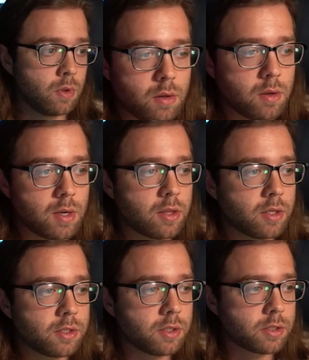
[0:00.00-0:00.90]
Now
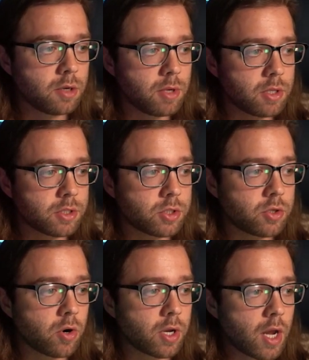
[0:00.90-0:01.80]
this is going to be the
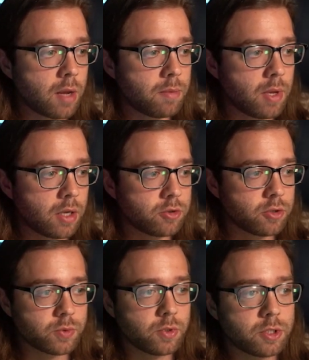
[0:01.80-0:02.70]
starting IP
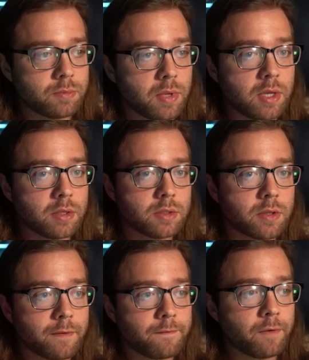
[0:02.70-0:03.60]
address, which means
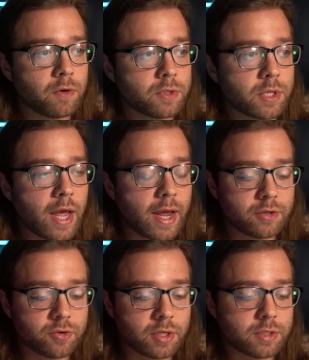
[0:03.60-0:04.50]
the first
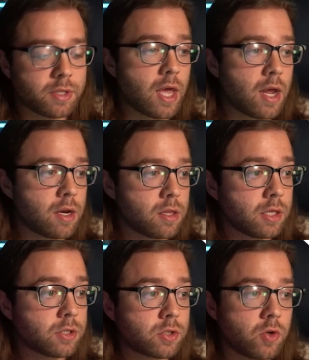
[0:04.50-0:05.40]
address that
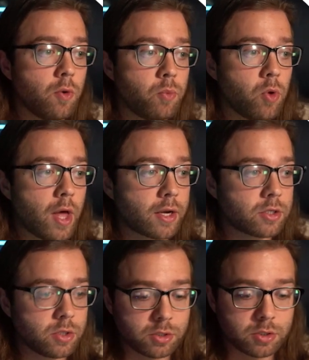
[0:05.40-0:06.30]
the scope will
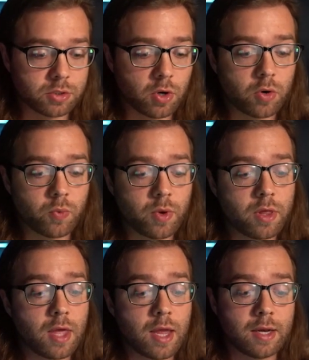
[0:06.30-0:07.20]
actually start
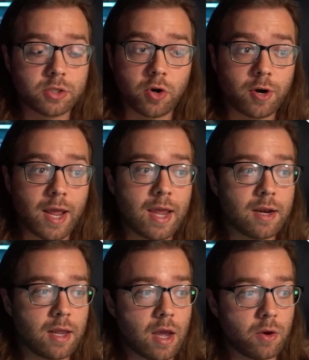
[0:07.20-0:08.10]
with and start
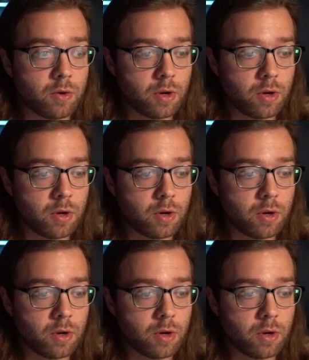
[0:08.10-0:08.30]
handing out.